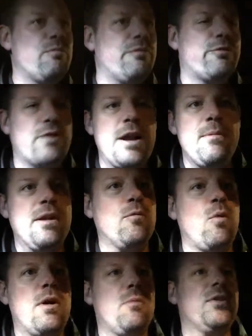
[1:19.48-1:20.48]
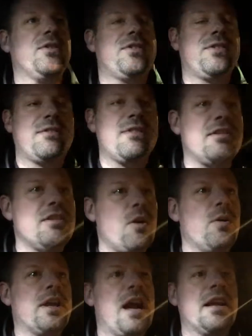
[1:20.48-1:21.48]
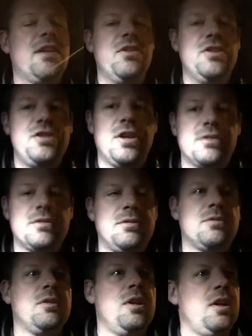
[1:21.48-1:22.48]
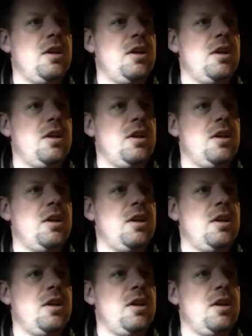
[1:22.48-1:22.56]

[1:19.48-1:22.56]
Framing what was going on in the jungle,